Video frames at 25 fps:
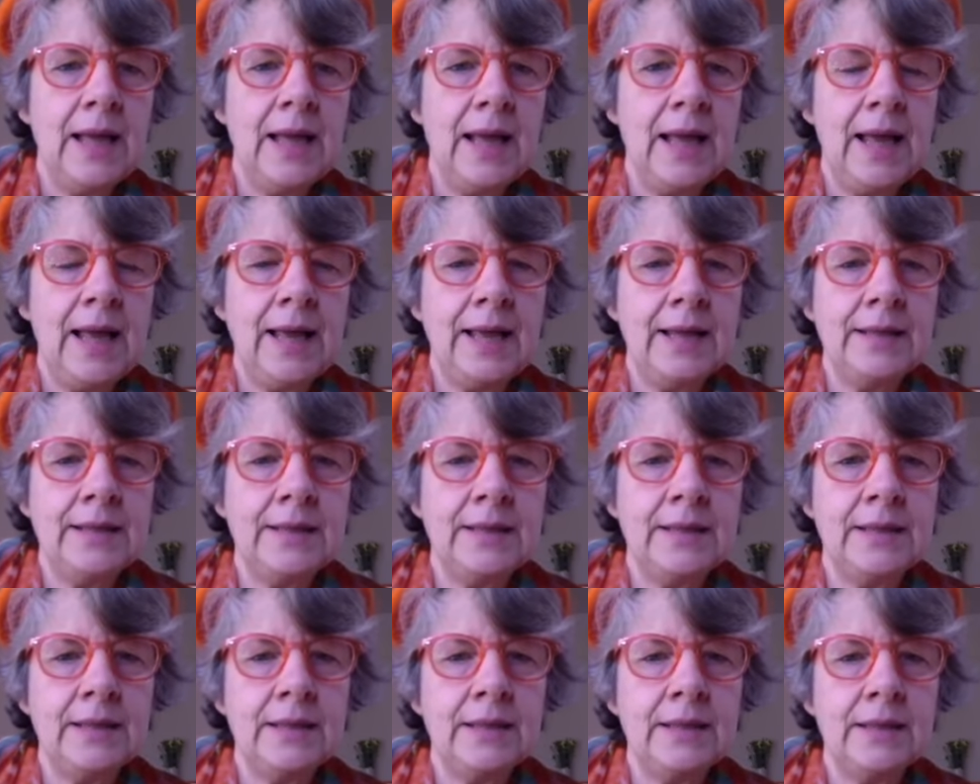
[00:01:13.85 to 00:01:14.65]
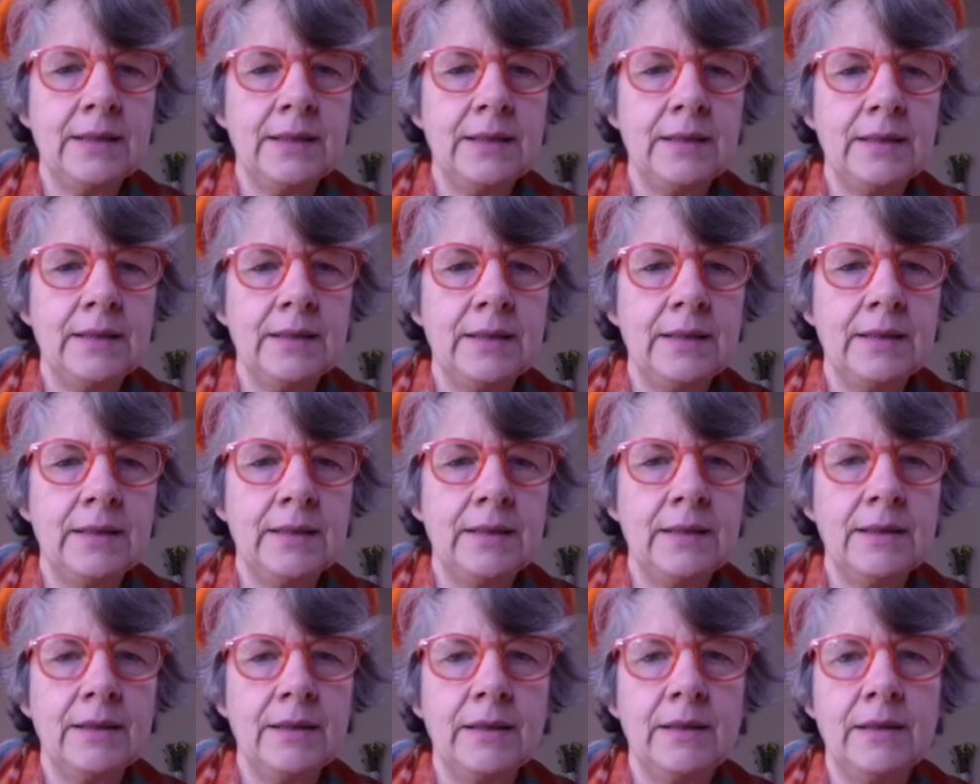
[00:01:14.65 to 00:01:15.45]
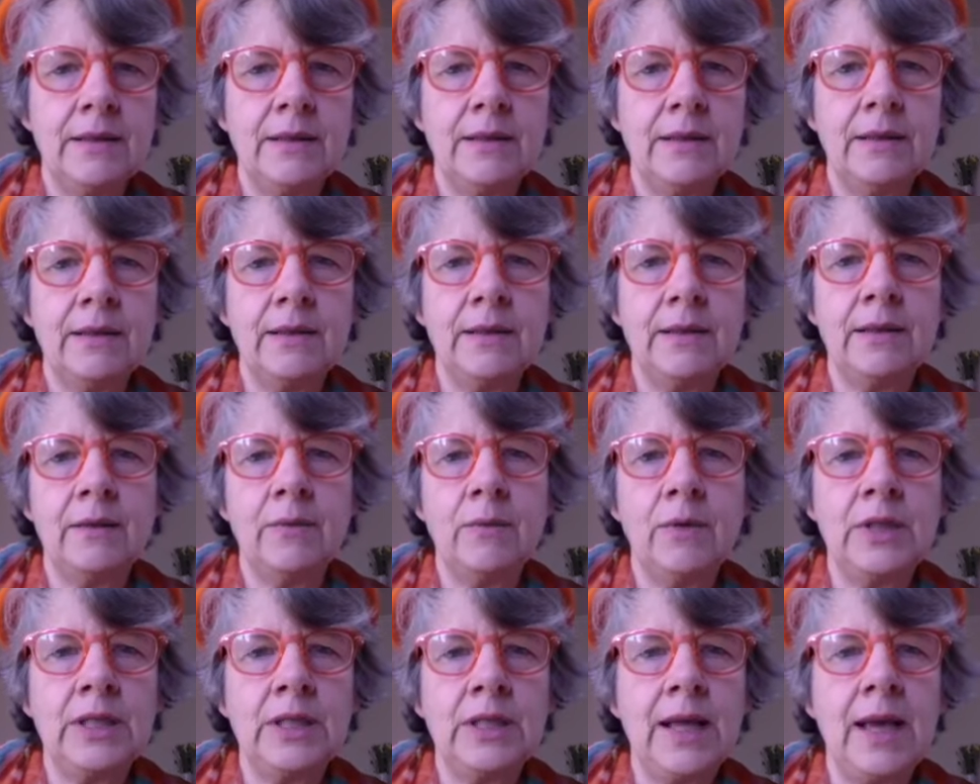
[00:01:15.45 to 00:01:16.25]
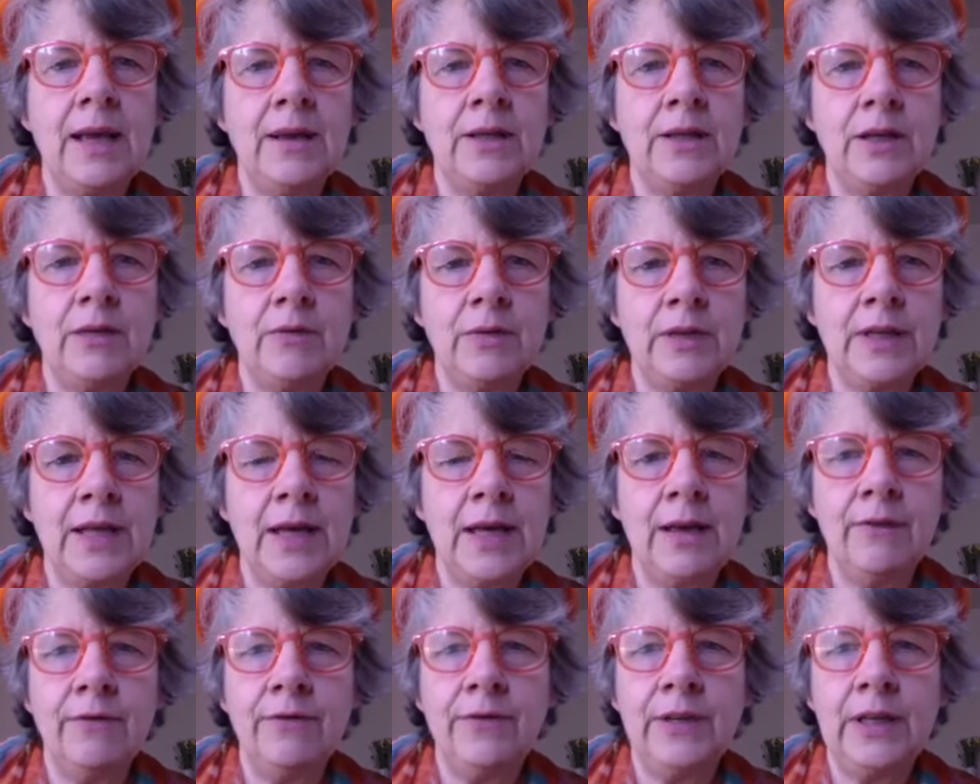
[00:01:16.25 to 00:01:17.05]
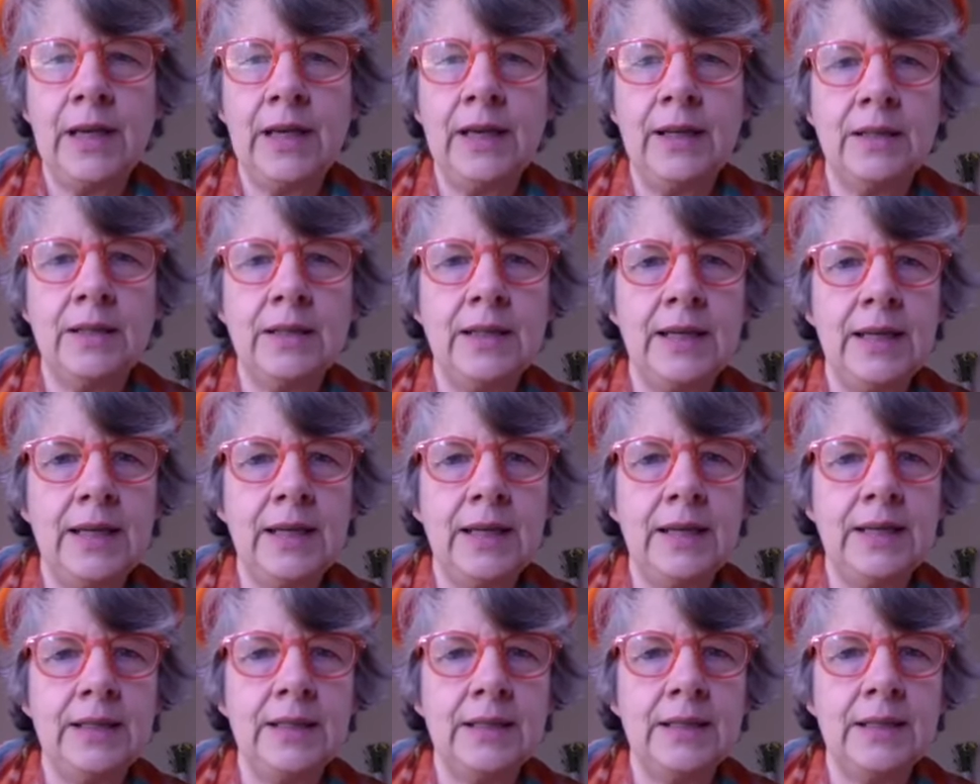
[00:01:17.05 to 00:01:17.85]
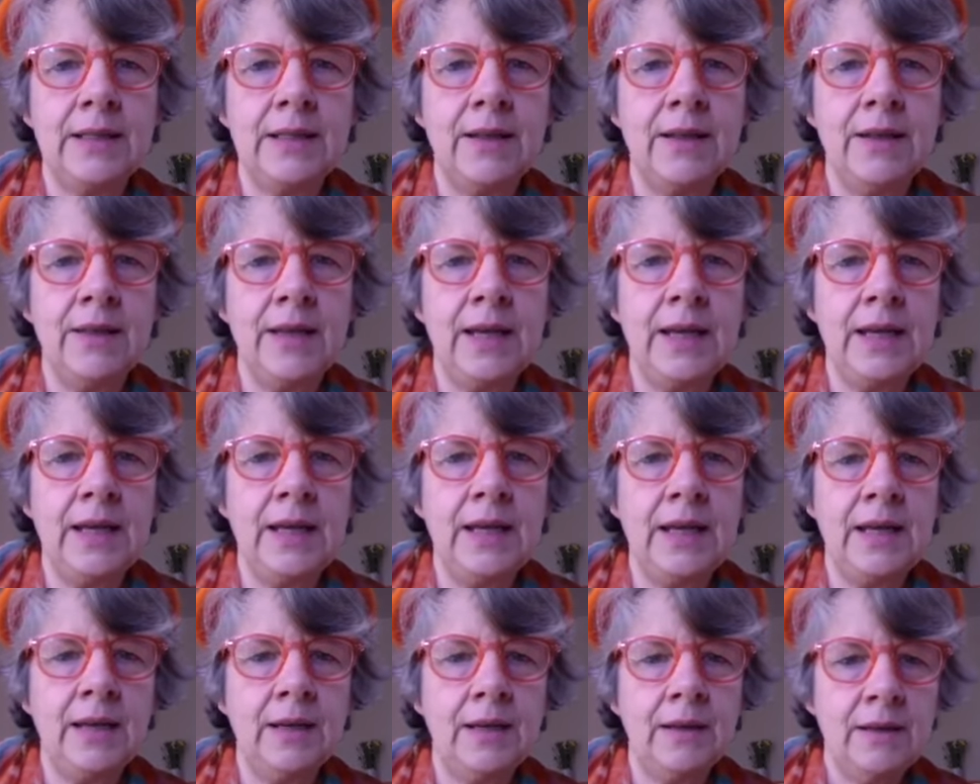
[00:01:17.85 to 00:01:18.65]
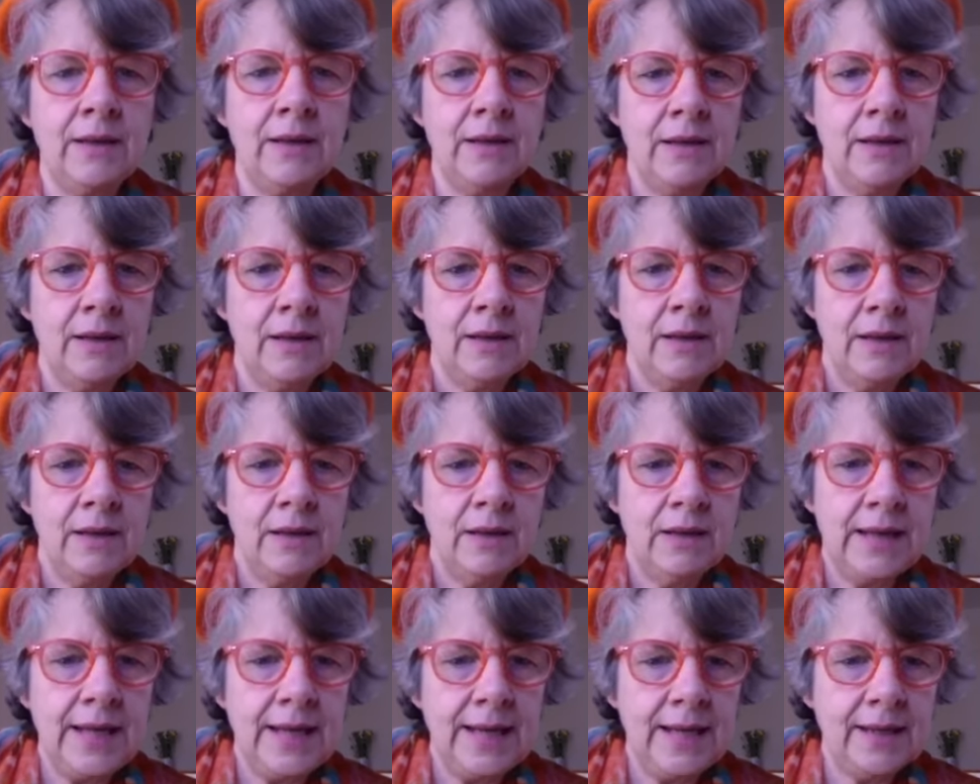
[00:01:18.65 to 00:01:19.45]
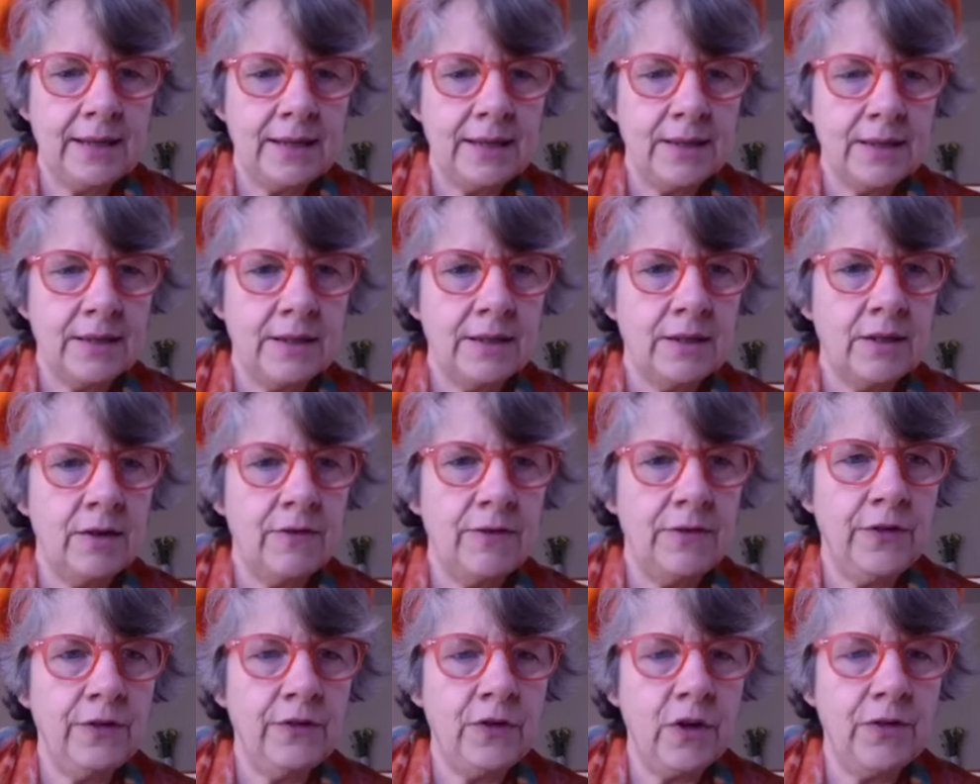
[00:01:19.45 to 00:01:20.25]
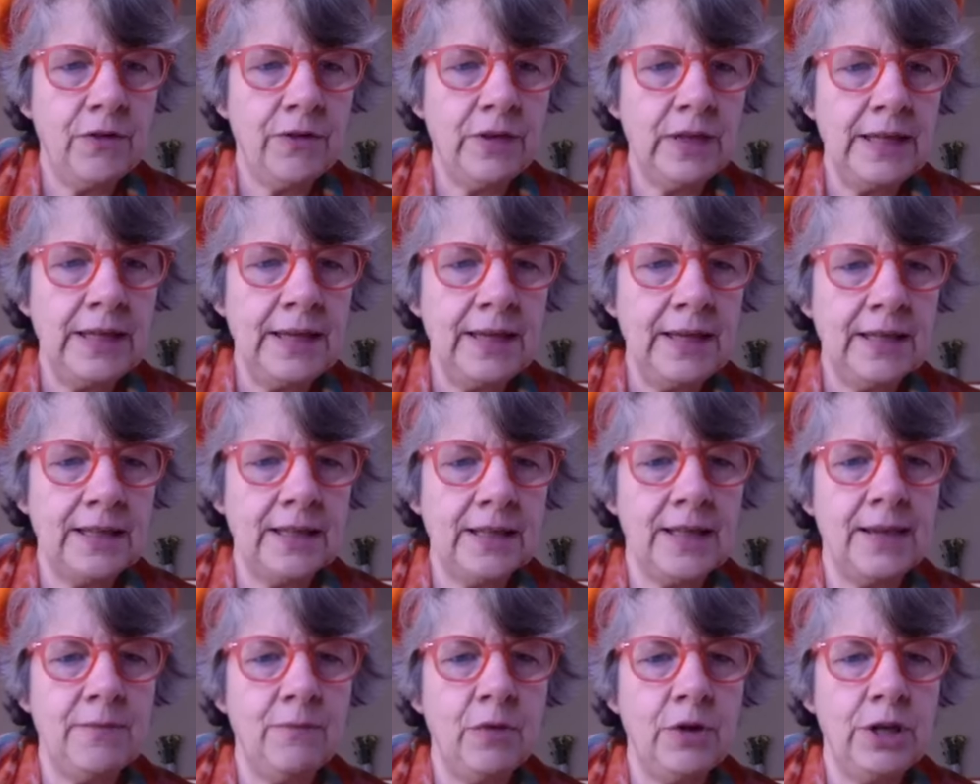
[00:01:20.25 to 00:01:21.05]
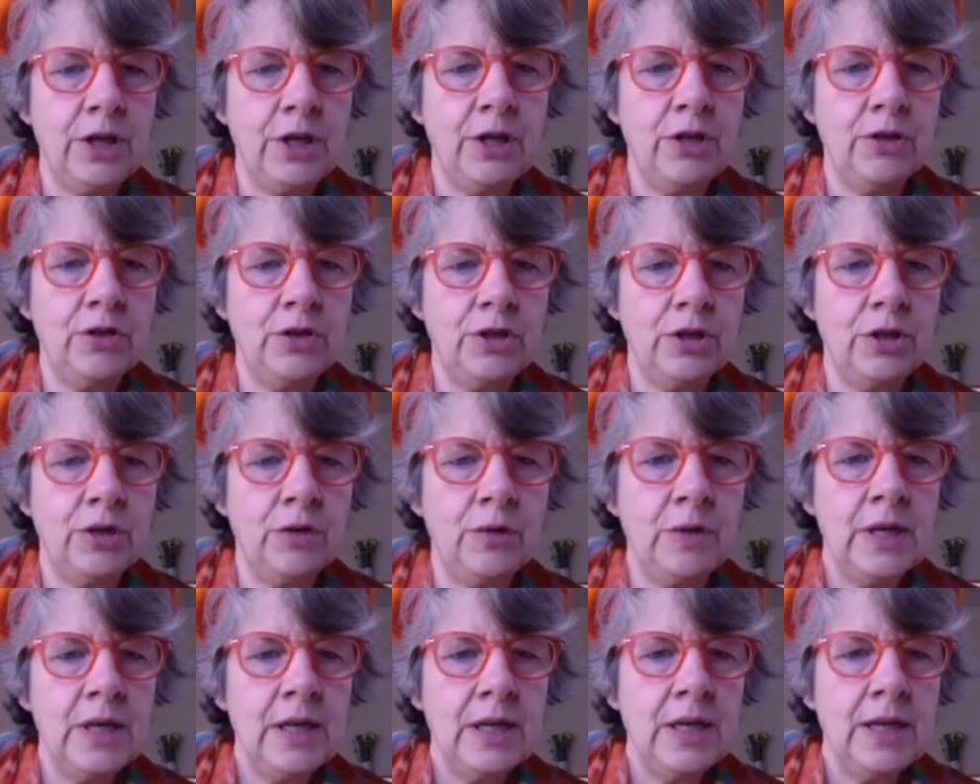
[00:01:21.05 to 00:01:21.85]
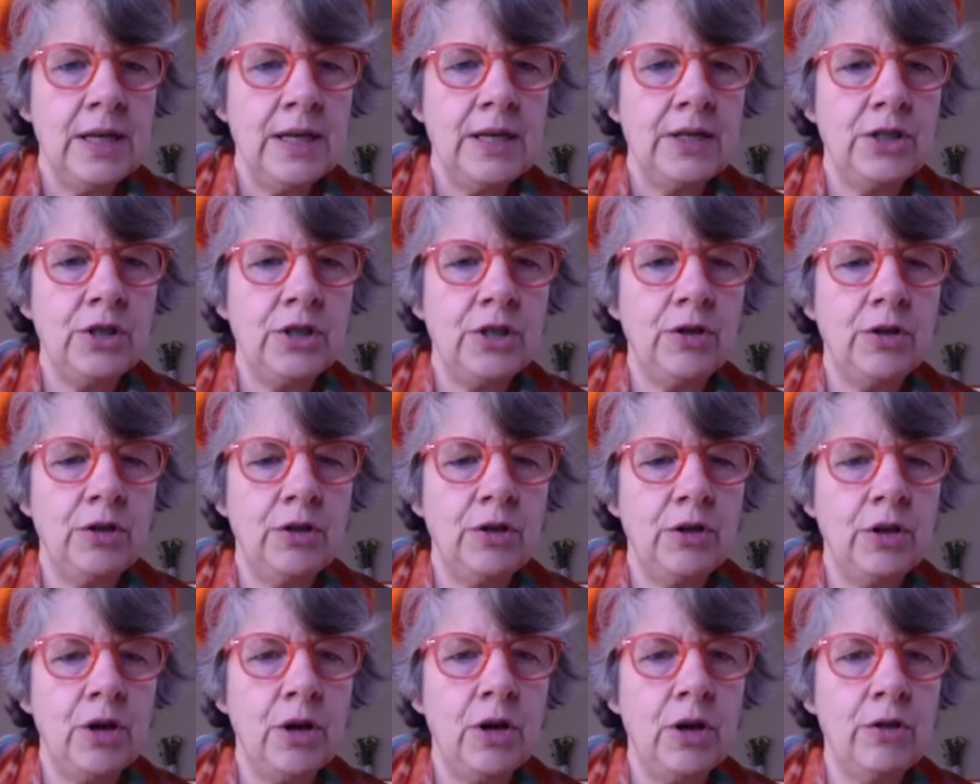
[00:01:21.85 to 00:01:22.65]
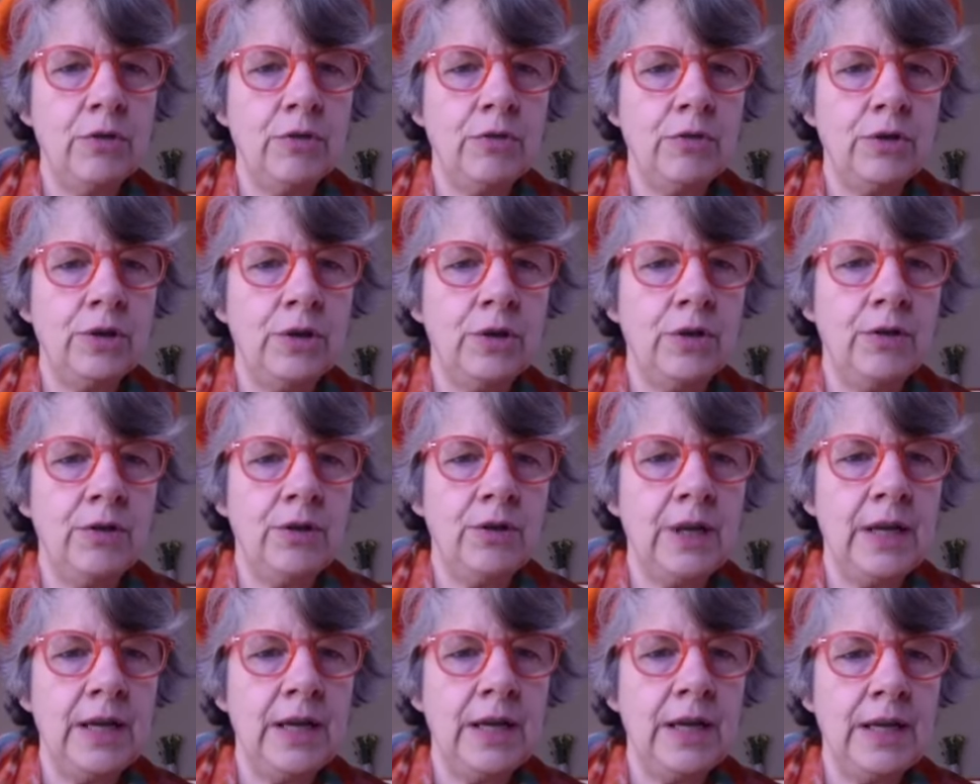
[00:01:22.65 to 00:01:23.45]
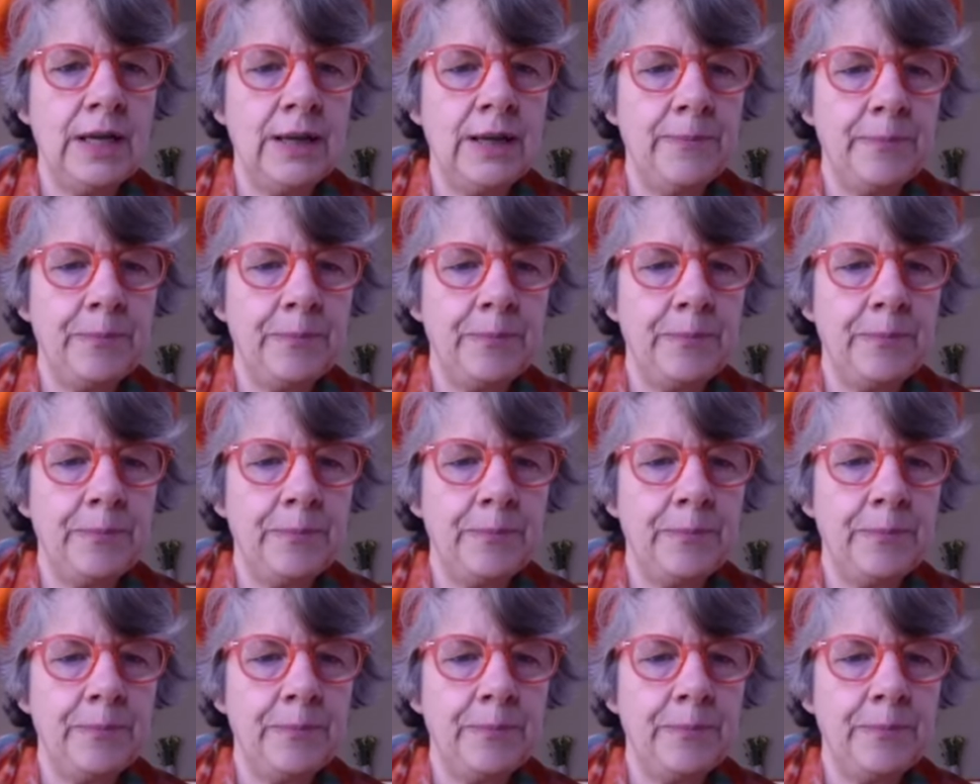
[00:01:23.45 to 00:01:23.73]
And what I don't have yet is the links. So if you've got the links, then what you can do is you can go to the,